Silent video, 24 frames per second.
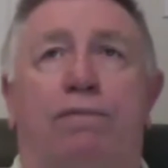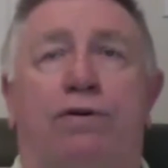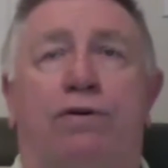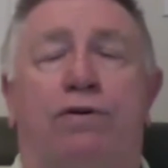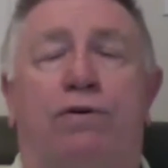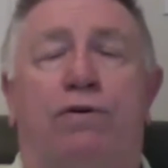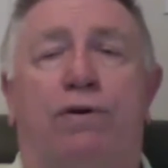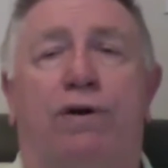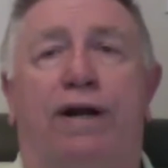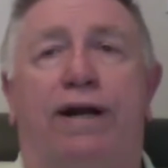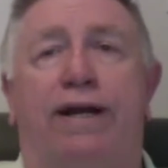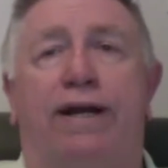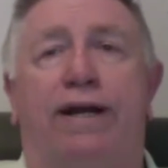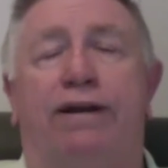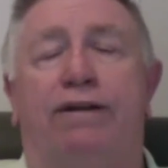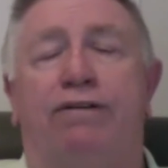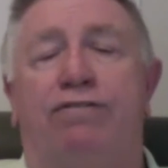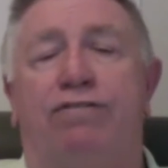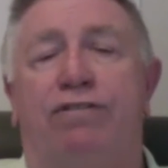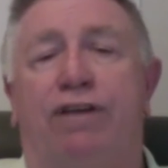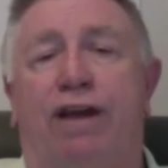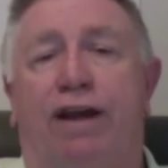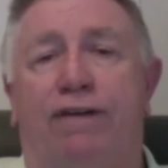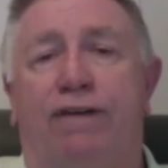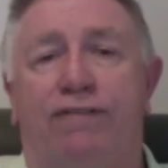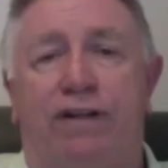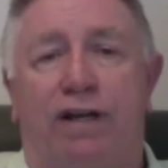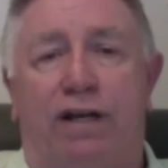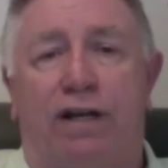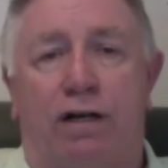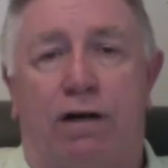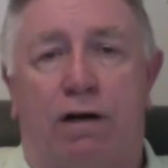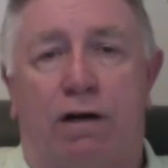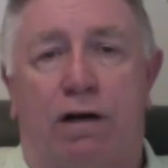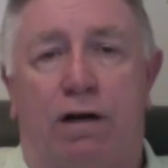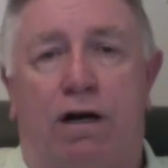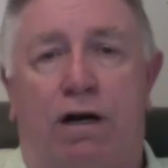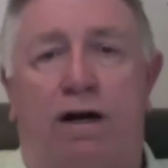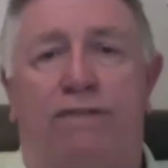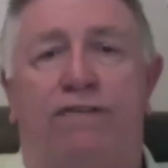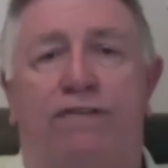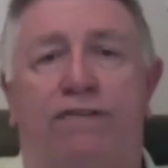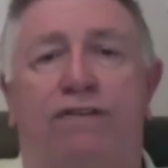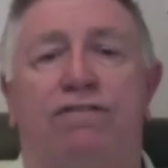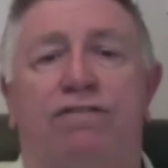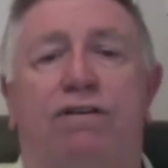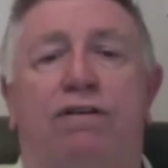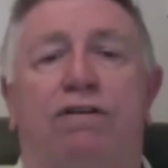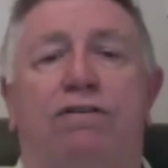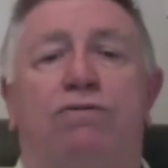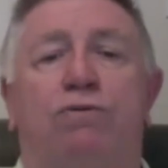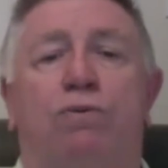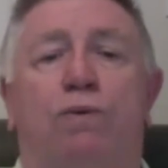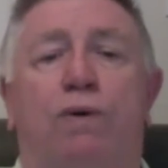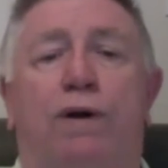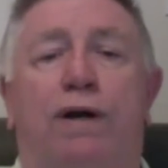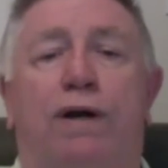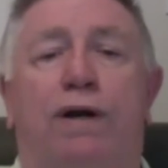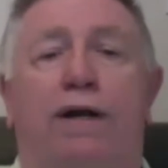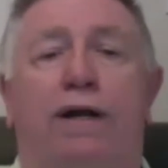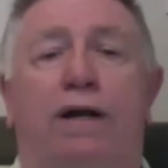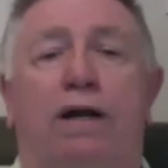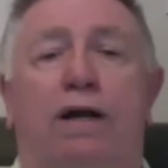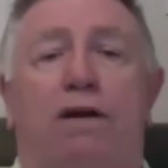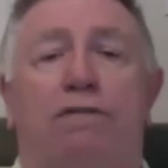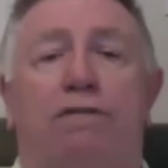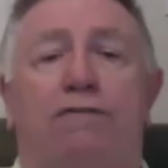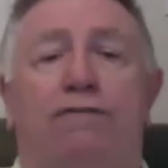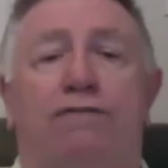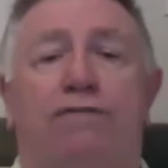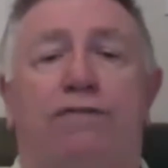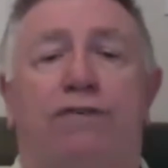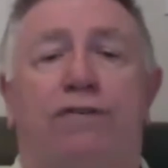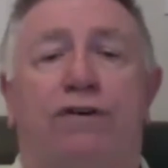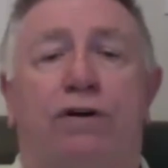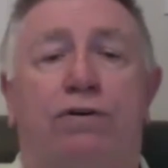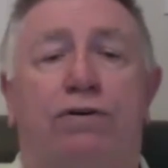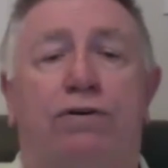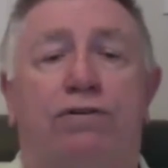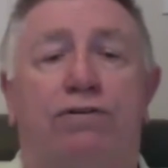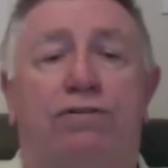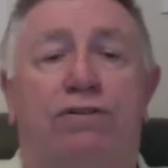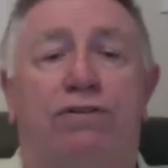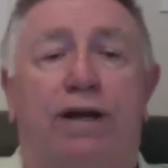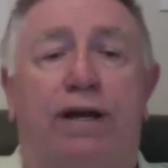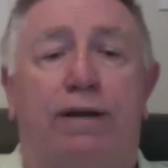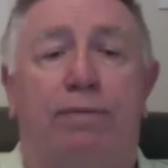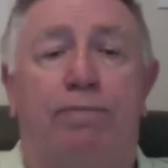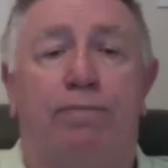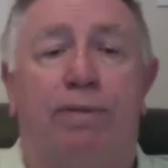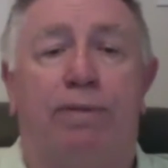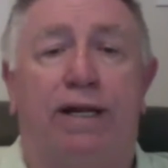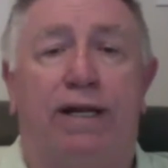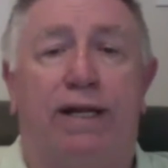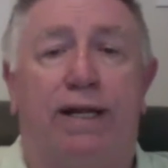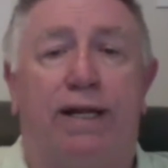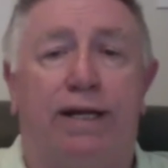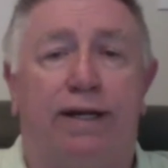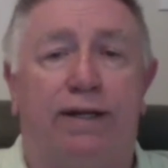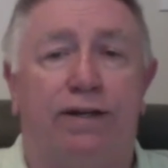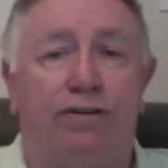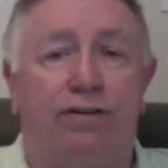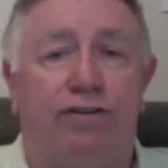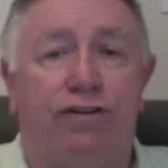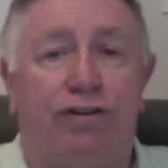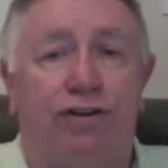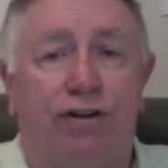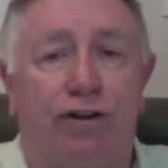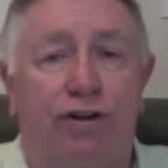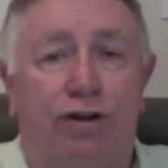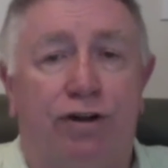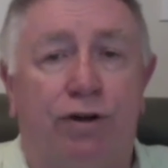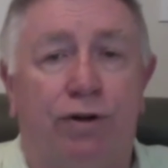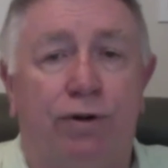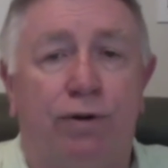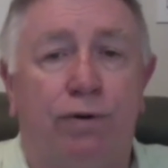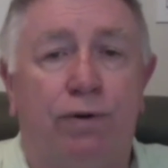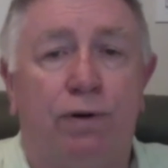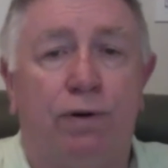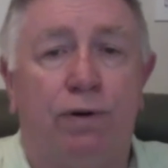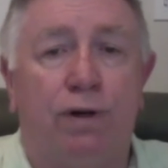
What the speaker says: creating safety in our offices where folks can begin to